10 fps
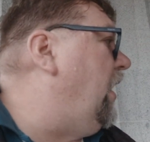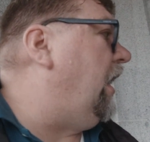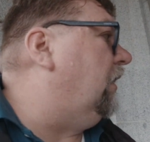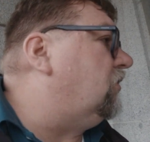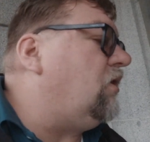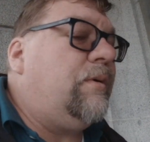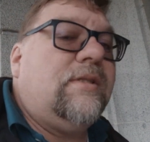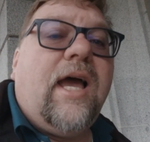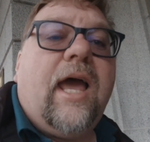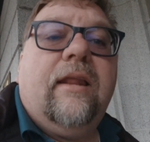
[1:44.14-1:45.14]
ahead, let's go
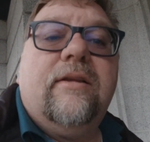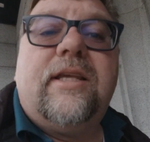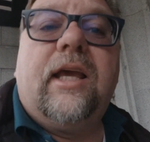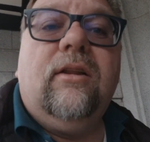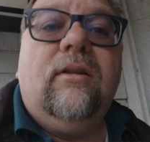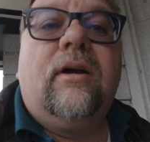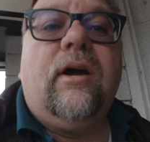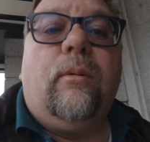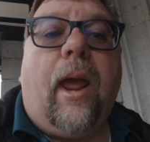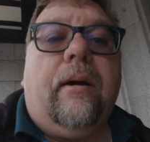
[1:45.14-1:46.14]
inside and let's take a look
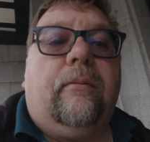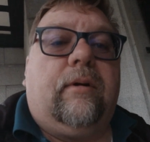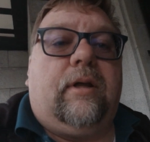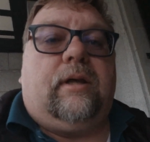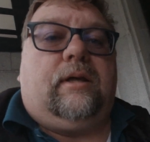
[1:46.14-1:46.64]
around.